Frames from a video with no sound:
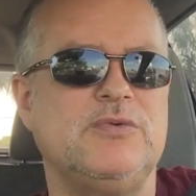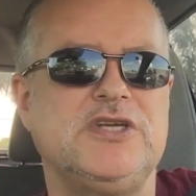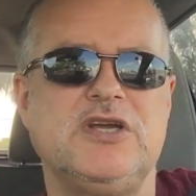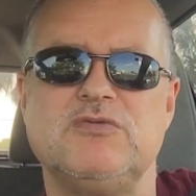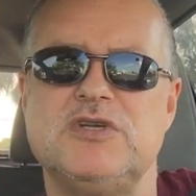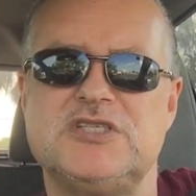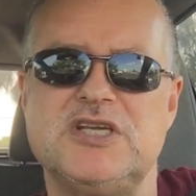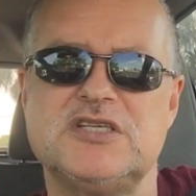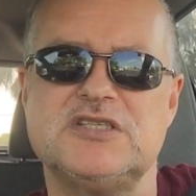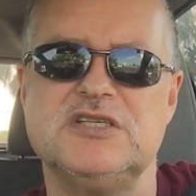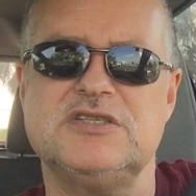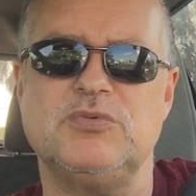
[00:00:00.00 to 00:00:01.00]
When you get
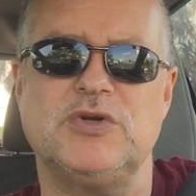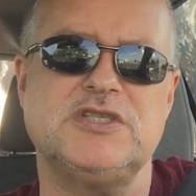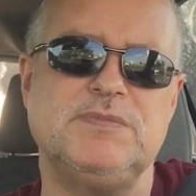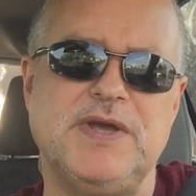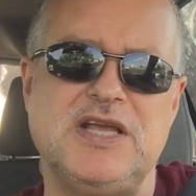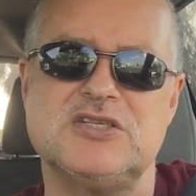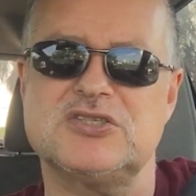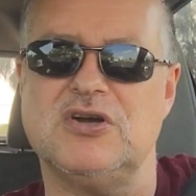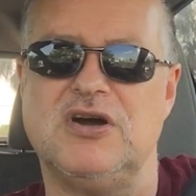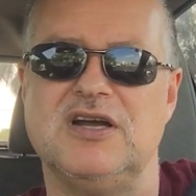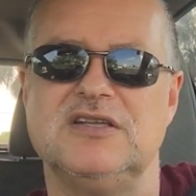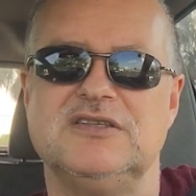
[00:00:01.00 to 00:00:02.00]
resistance, what's it based
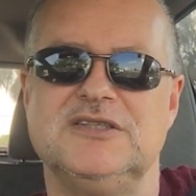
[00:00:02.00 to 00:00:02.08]
on?